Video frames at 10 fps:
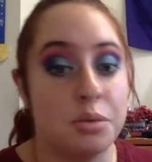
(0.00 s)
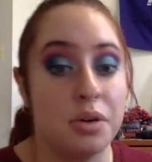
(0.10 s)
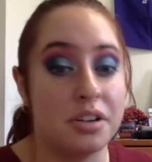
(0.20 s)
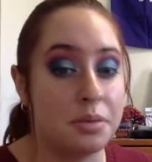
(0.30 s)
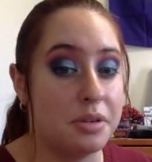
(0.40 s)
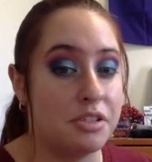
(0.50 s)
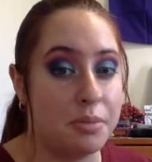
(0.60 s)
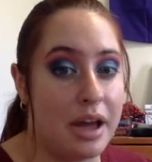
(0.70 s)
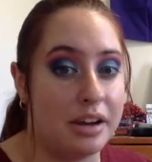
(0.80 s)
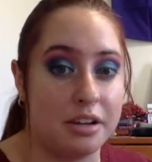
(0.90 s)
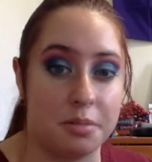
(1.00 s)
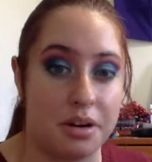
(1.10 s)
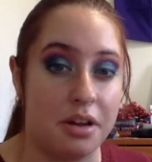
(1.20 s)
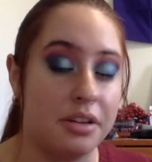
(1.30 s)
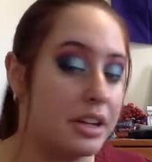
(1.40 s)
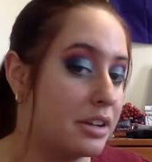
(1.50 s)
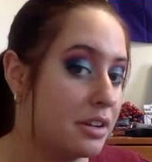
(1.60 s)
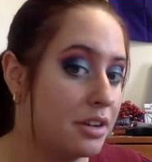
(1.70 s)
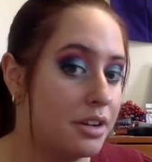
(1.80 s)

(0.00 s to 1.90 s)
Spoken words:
We want it to be dramatic, but not like